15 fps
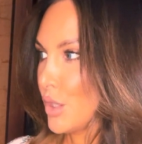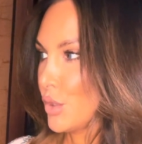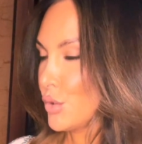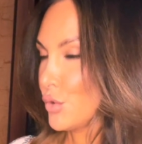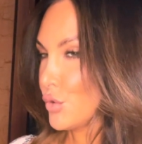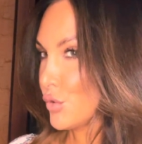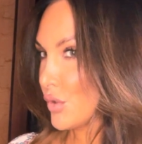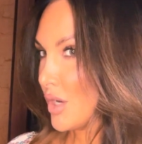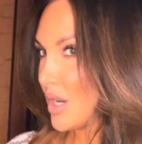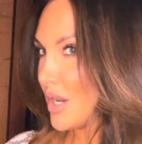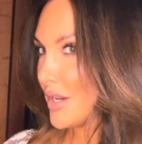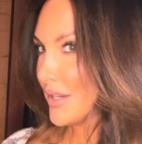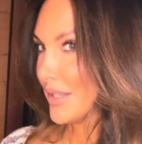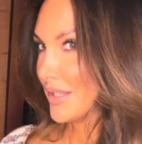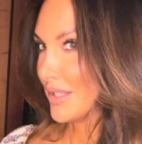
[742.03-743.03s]

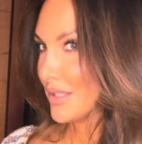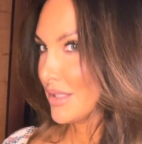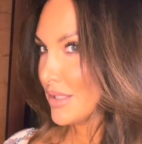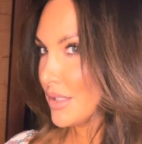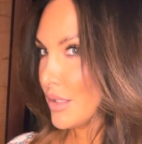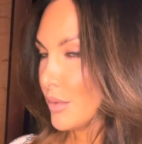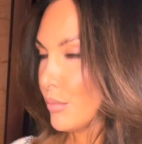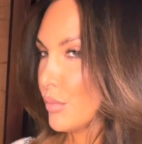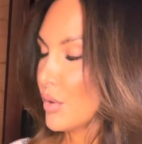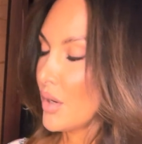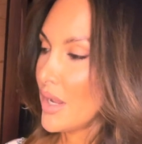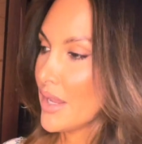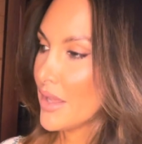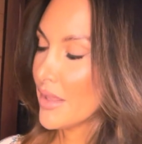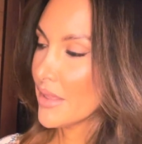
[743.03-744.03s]
draw in a
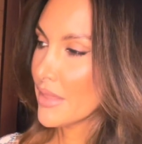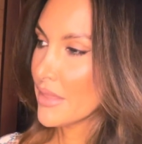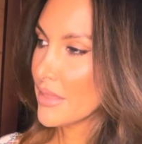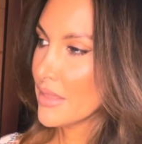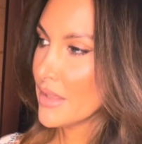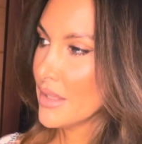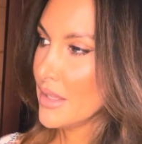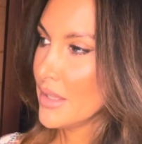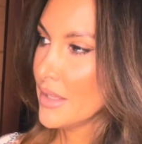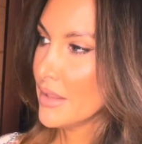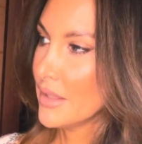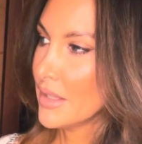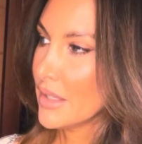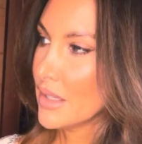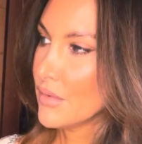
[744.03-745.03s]
breath
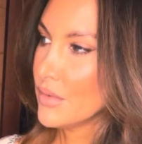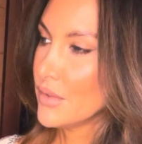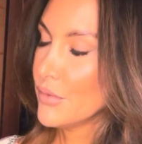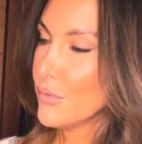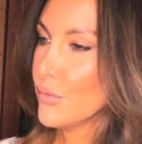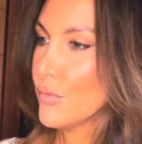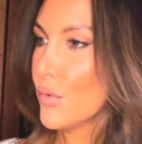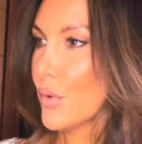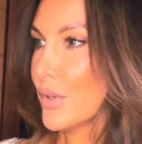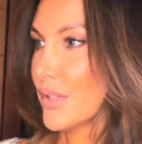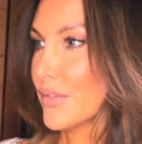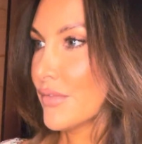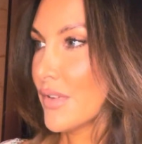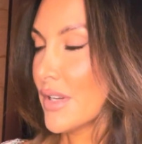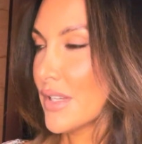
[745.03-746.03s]
like every
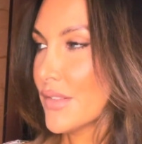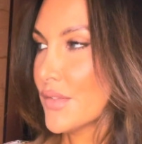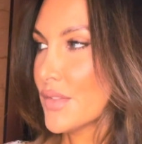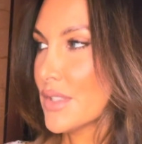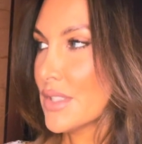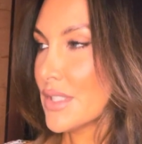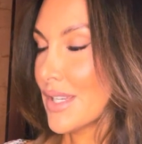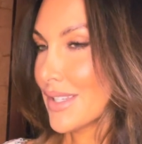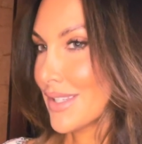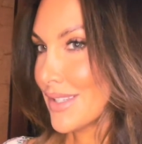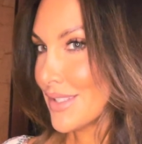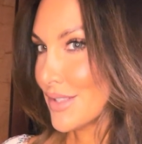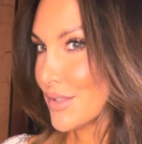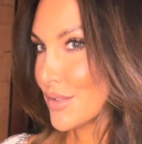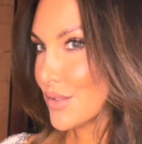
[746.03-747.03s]
45
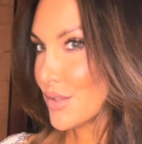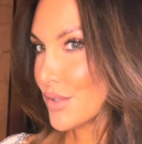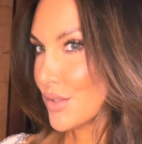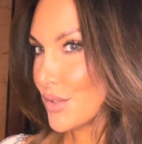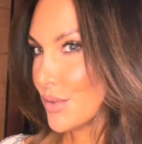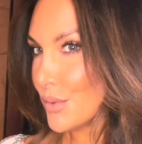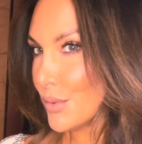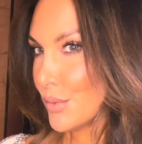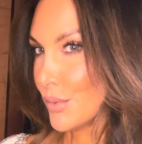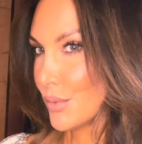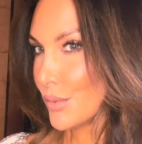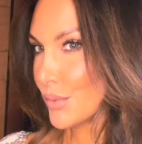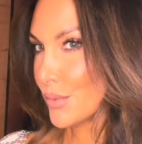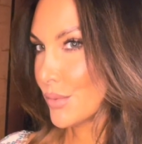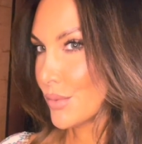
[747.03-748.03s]
seconds
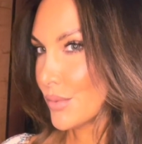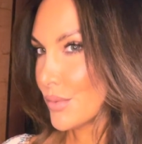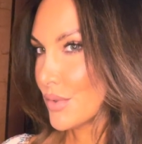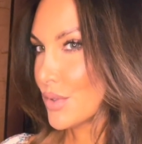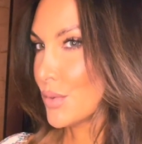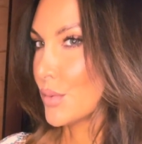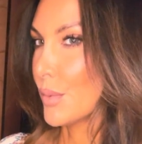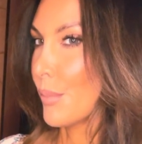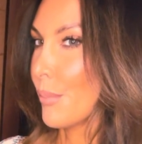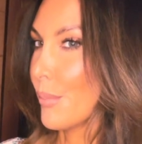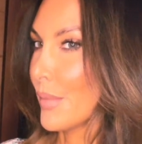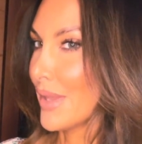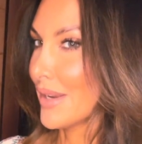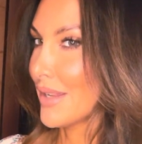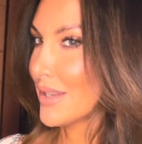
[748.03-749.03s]
to a
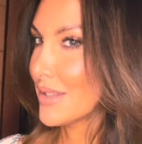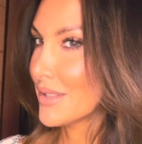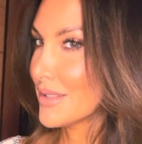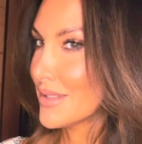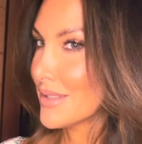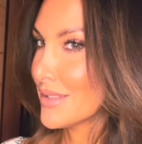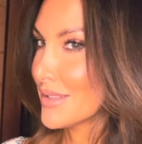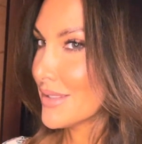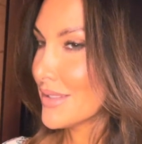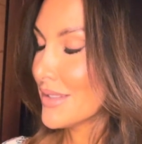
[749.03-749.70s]
minute.